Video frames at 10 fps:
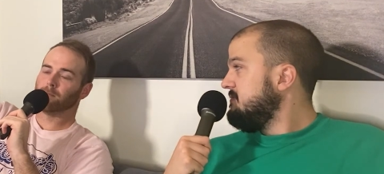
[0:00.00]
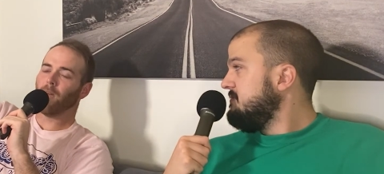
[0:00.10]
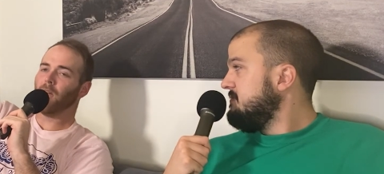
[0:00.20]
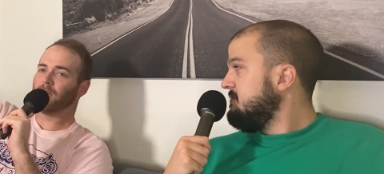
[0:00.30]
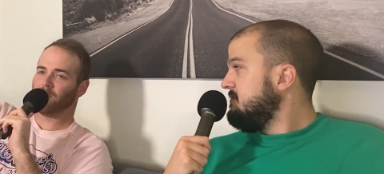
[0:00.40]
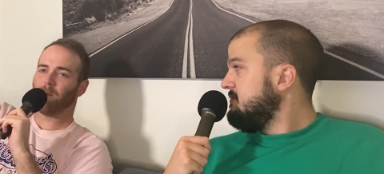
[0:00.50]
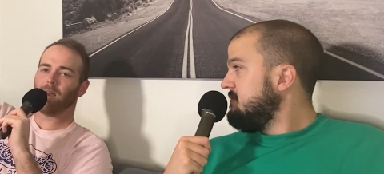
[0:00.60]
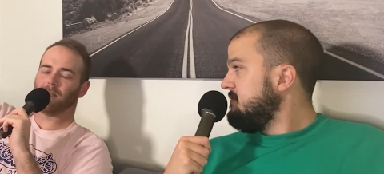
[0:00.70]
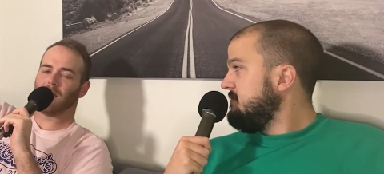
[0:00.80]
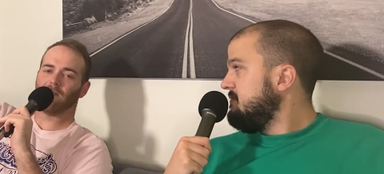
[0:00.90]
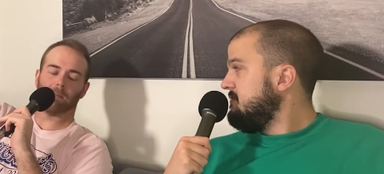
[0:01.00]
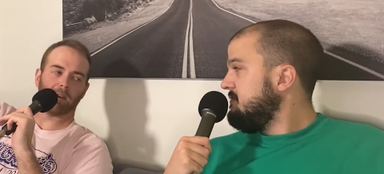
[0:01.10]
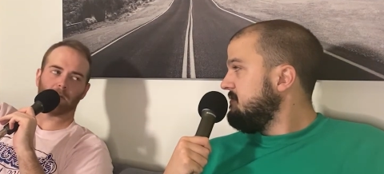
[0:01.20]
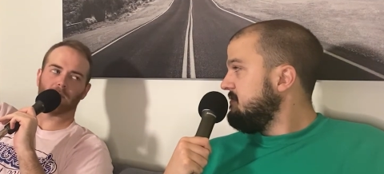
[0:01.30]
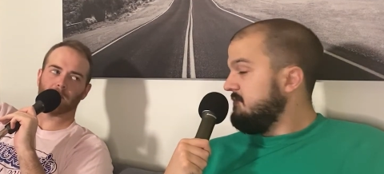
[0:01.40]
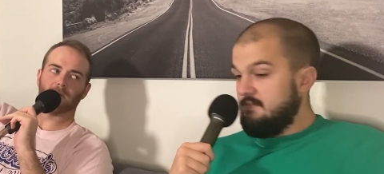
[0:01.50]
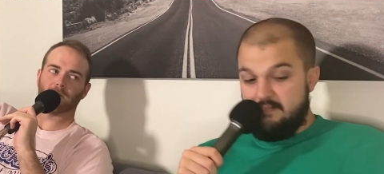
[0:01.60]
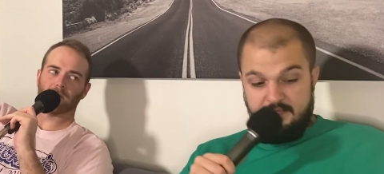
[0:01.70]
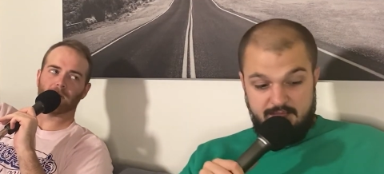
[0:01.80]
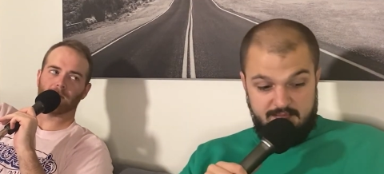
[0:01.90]
Speaker 1: I think he's better than everybody we've
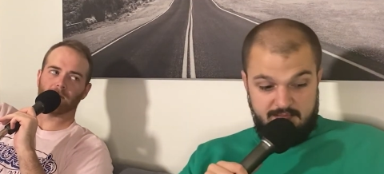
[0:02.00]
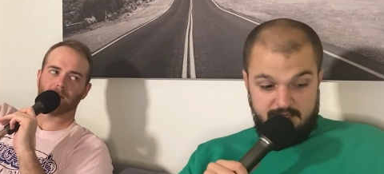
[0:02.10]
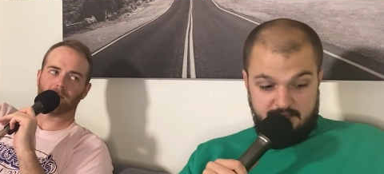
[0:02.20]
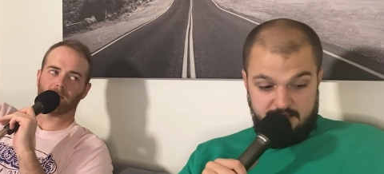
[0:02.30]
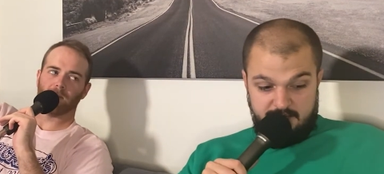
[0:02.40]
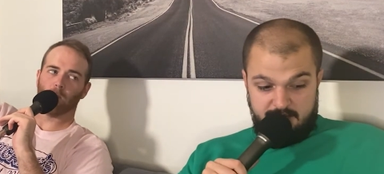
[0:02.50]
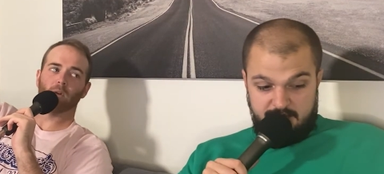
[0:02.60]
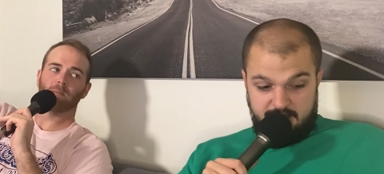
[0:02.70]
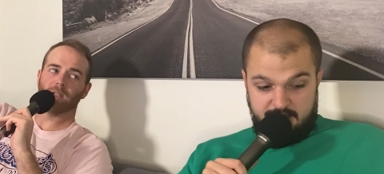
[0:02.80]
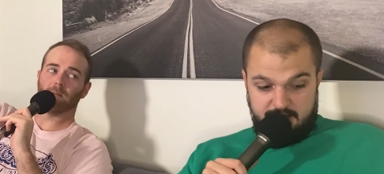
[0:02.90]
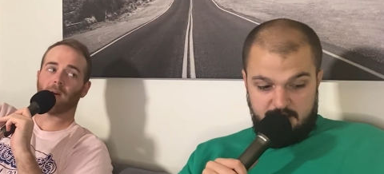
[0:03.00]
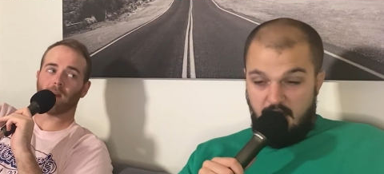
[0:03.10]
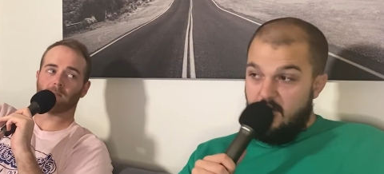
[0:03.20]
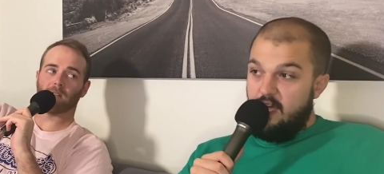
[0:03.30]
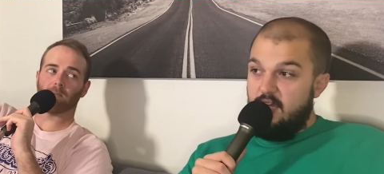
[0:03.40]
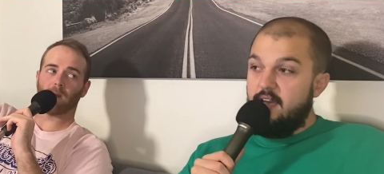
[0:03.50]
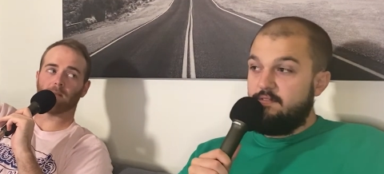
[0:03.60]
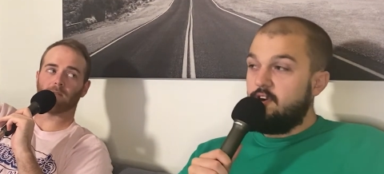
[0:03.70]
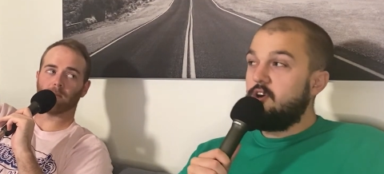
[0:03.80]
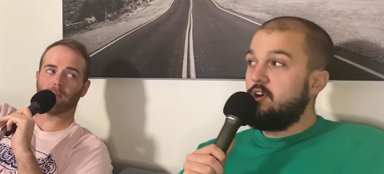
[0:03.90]
mentioned. Wouldn't be in the bottom ten I probably
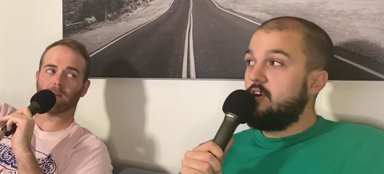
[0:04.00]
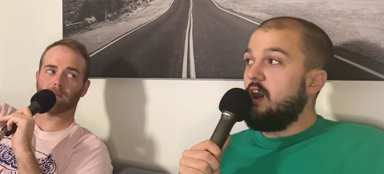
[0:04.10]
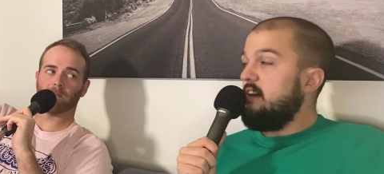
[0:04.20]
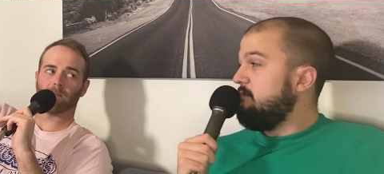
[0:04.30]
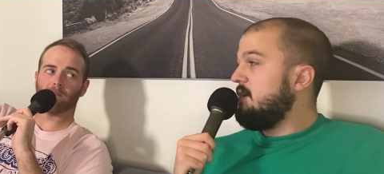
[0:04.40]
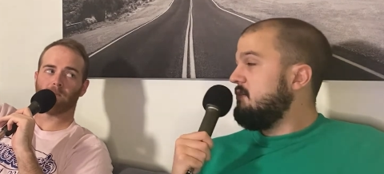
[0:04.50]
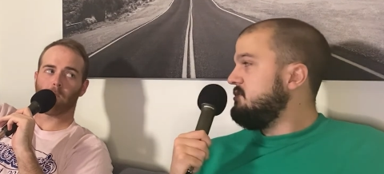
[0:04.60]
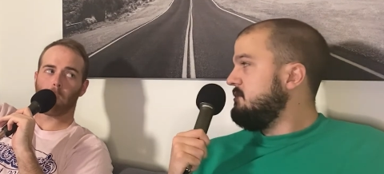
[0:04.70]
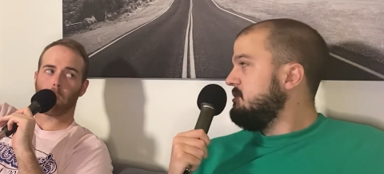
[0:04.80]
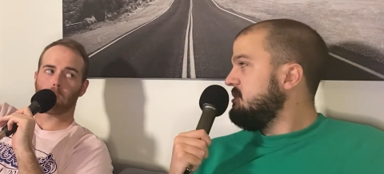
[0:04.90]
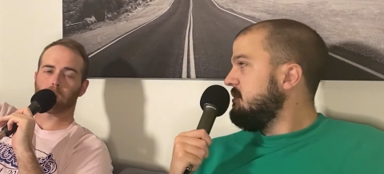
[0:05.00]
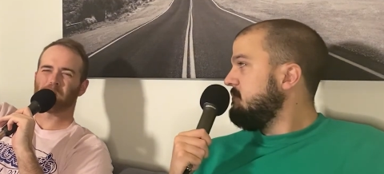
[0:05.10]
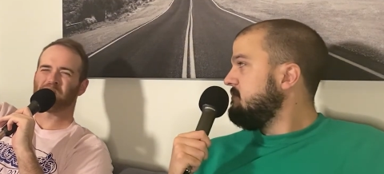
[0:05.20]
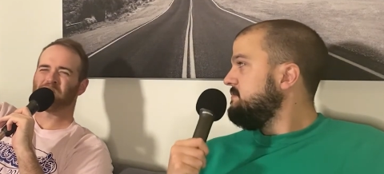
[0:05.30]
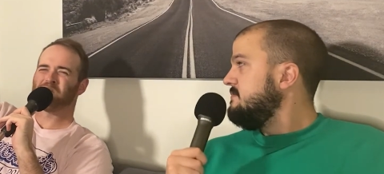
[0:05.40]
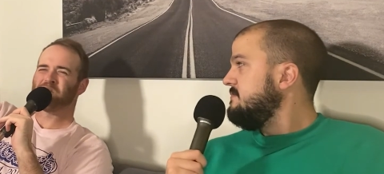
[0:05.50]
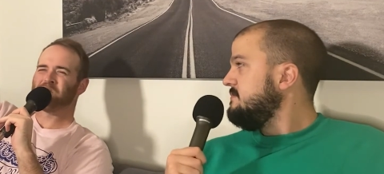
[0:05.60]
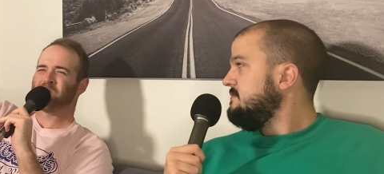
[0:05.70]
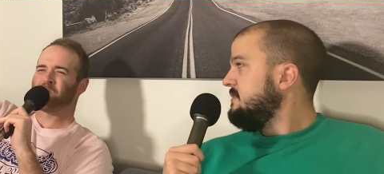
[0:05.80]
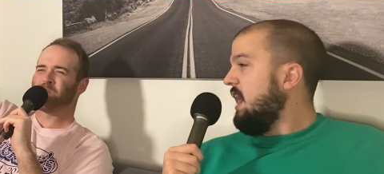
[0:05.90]
for me. Goff better than Jimmy G.
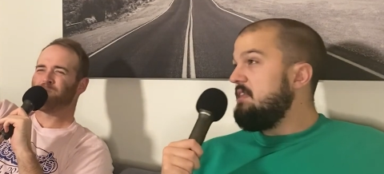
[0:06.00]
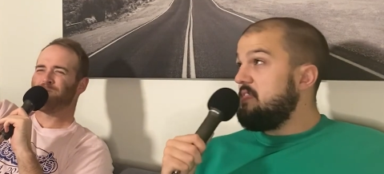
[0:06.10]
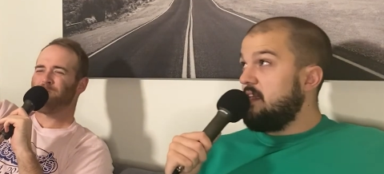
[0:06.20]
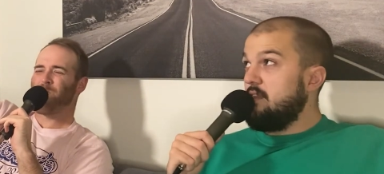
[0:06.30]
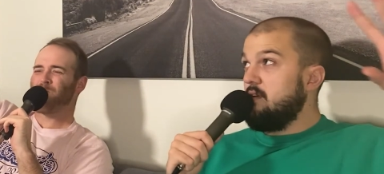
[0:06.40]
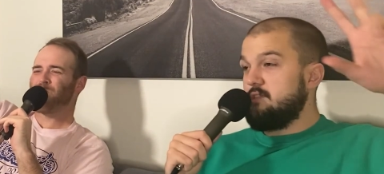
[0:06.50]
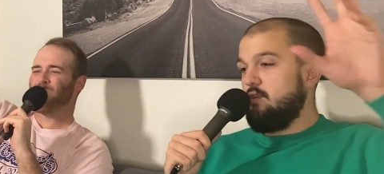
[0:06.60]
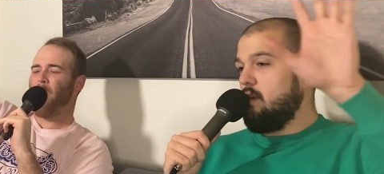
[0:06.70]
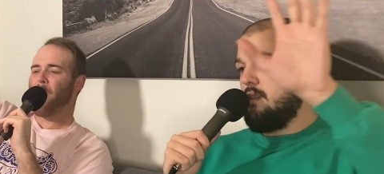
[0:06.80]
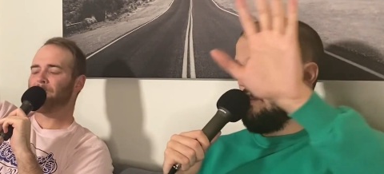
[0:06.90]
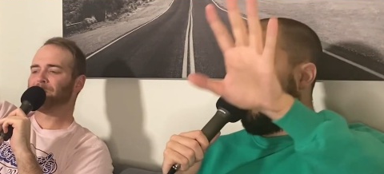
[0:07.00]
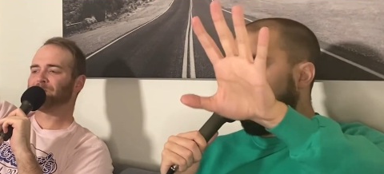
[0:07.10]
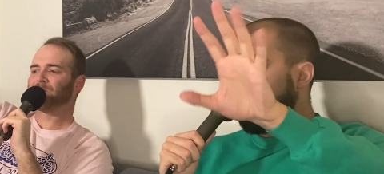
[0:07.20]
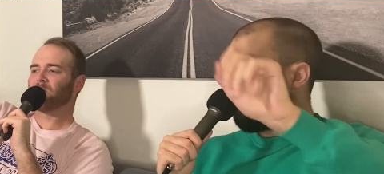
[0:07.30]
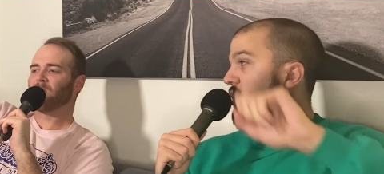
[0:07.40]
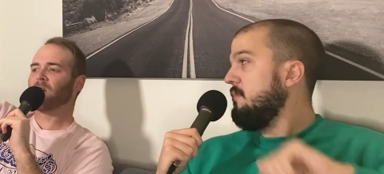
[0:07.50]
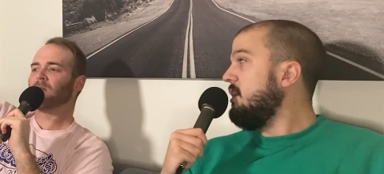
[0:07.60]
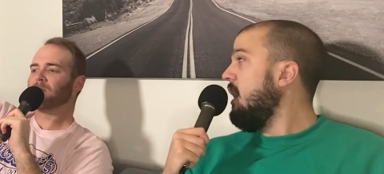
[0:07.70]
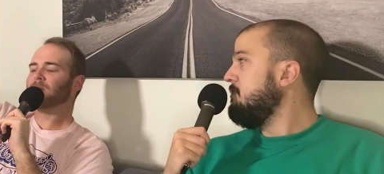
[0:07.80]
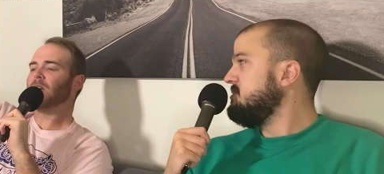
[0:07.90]
I
Speaker 2: think those two are l- almost carbon
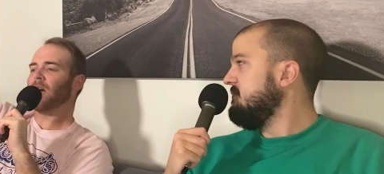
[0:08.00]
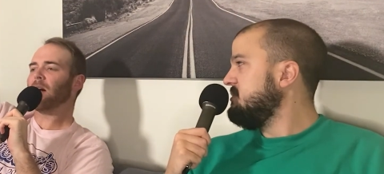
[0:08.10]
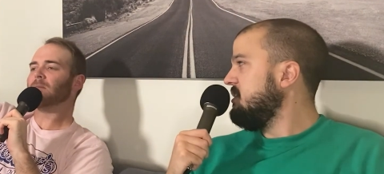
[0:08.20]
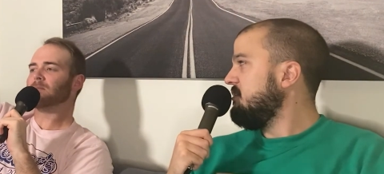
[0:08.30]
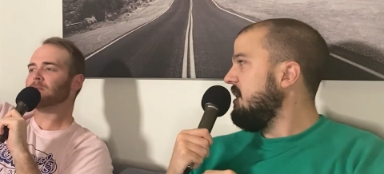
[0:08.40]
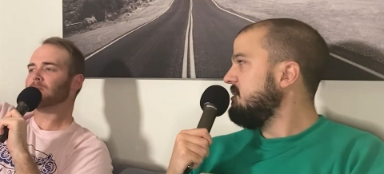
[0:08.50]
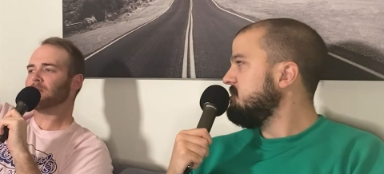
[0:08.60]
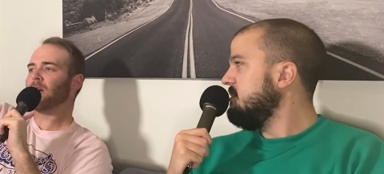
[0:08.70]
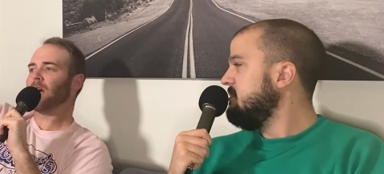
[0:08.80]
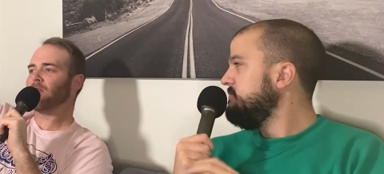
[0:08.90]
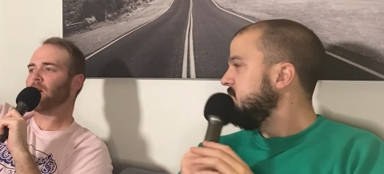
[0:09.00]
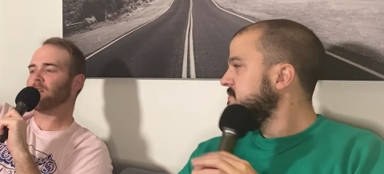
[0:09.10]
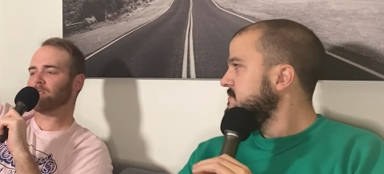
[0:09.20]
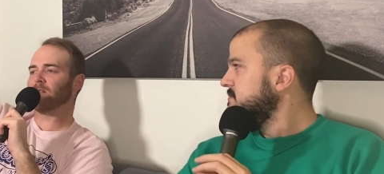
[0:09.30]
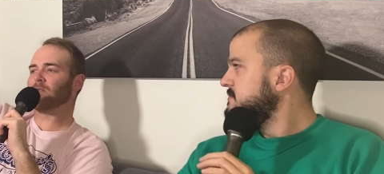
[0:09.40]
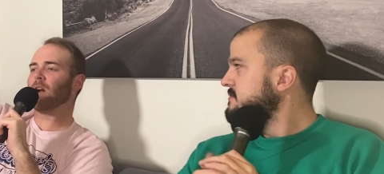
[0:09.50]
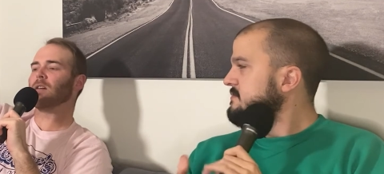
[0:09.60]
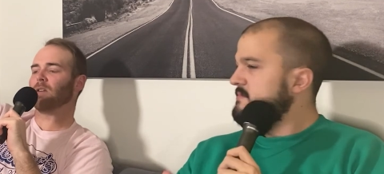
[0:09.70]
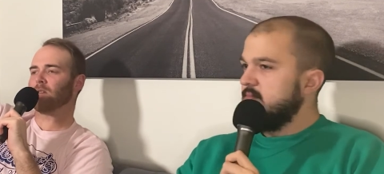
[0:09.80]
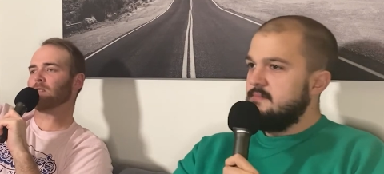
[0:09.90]
copies yeah. of each other. Actually, yeah,
Speaker 1: very sim- very
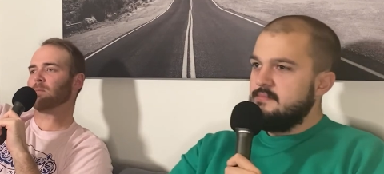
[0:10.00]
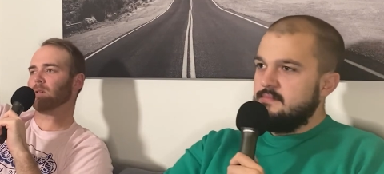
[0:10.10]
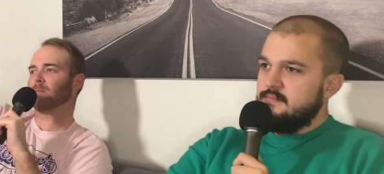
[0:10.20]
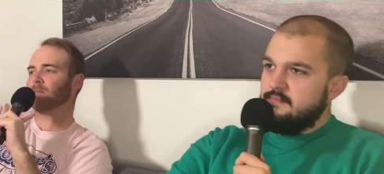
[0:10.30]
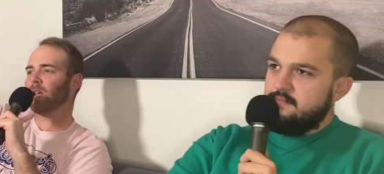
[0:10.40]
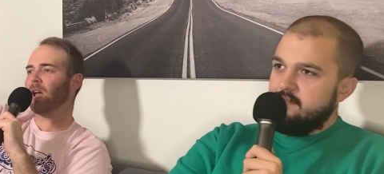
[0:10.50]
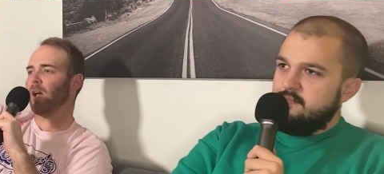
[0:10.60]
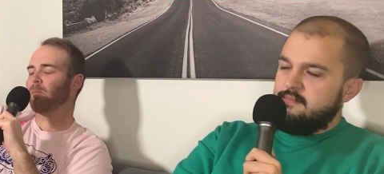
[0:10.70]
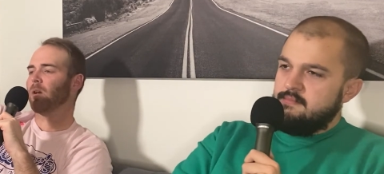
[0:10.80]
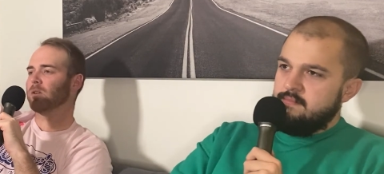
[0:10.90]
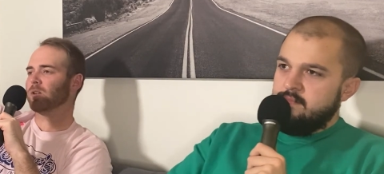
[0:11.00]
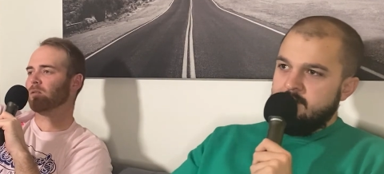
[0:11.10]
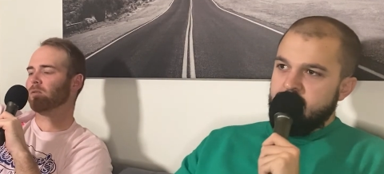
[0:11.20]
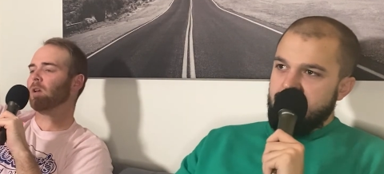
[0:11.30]
very similar. Yeah, I probably should have